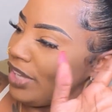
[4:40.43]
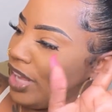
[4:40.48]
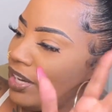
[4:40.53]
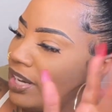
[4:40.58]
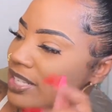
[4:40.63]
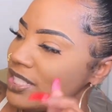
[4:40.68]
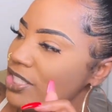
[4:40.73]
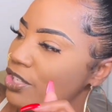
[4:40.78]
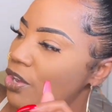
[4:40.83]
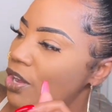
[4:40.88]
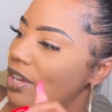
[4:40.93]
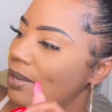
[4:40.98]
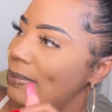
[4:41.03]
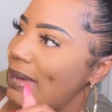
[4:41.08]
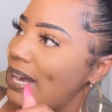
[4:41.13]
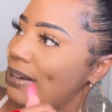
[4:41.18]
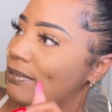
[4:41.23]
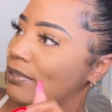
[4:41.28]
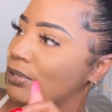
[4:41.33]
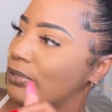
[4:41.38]
let's talk
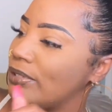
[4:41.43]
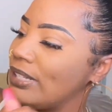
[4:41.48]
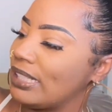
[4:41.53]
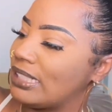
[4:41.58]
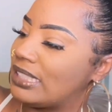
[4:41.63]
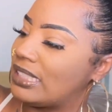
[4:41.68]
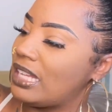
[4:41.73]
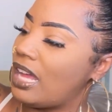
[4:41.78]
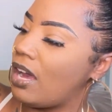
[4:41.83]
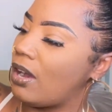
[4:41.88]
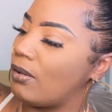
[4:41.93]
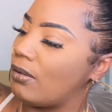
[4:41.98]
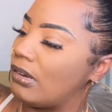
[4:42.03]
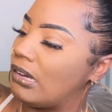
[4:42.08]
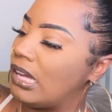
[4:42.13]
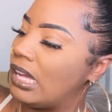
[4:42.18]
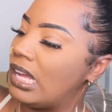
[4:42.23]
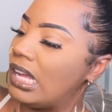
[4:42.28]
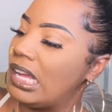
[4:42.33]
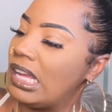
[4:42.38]
about it real quick. So,
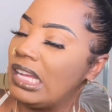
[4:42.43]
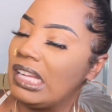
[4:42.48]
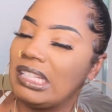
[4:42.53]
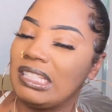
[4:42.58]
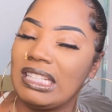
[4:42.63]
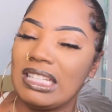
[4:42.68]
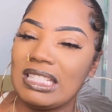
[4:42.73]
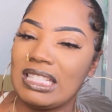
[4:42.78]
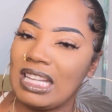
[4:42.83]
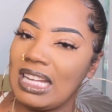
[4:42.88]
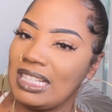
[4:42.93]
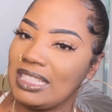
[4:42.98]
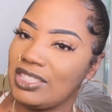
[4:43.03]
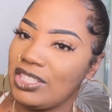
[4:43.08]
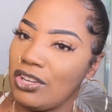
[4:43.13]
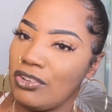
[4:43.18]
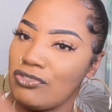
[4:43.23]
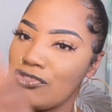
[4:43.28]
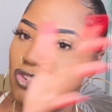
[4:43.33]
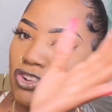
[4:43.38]
this ain't
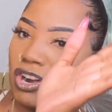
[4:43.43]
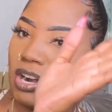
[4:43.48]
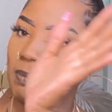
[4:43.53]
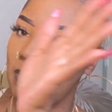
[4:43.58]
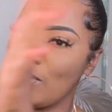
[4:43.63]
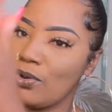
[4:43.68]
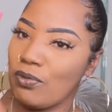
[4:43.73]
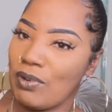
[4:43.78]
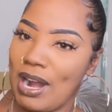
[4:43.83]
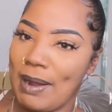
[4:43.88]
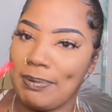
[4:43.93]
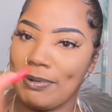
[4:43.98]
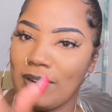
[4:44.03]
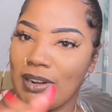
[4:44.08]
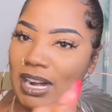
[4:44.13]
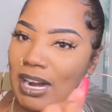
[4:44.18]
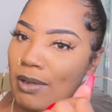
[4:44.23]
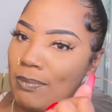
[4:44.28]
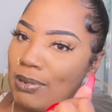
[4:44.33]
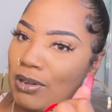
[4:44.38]
your normal
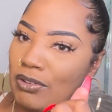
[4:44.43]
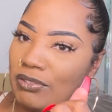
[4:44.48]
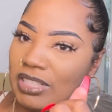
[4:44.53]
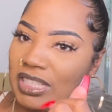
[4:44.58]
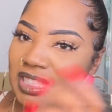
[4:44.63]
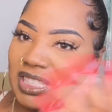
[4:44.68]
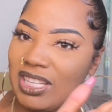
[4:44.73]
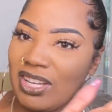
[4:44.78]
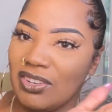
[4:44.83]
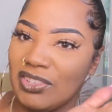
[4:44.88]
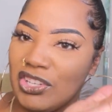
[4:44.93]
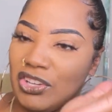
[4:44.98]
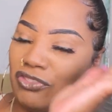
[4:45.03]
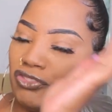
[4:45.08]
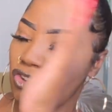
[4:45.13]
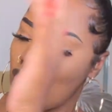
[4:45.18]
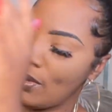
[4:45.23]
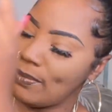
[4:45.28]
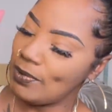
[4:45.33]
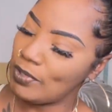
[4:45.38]
wraparound ponytail, your
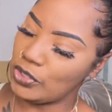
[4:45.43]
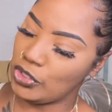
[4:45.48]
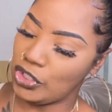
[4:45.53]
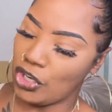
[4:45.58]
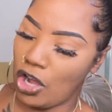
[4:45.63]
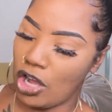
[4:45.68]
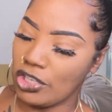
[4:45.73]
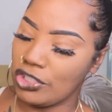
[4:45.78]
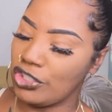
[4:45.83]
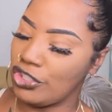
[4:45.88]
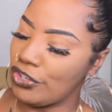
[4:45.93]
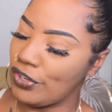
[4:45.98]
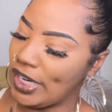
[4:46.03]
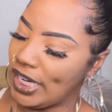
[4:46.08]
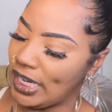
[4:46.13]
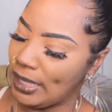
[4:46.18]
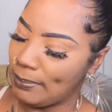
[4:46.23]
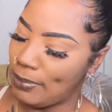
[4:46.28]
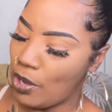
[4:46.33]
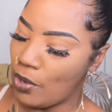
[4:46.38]
normal
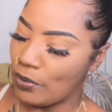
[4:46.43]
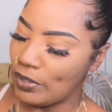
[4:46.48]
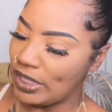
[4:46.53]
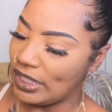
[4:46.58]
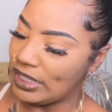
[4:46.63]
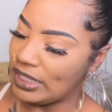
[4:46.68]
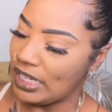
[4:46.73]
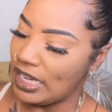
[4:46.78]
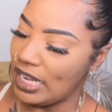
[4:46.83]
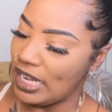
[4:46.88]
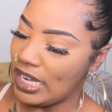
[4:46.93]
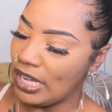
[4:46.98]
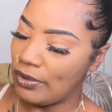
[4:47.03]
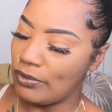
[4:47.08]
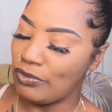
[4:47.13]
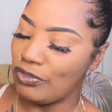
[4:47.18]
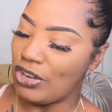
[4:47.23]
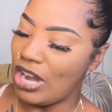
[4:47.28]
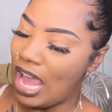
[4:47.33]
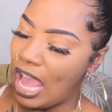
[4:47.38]
drawstring
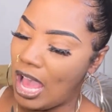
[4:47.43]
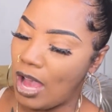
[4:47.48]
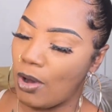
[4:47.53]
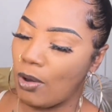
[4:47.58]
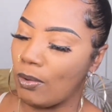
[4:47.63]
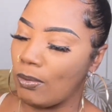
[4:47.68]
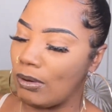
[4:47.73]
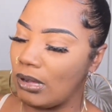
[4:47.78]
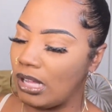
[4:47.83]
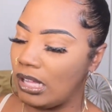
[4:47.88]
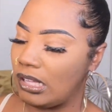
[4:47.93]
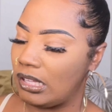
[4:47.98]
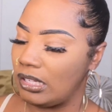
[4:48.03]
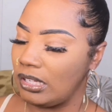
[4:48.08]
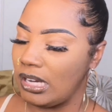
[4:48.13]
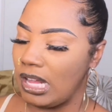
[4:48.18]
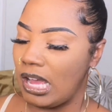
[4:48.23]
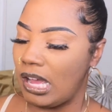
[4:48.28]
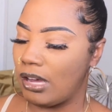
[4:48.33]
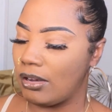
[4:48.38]
ponytail. No,
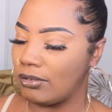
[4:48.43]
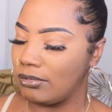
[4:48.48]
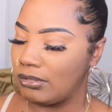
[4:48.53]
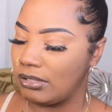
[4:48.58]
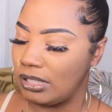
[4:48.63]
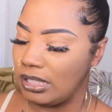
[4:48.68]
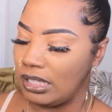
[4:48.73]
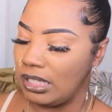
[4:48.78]
no.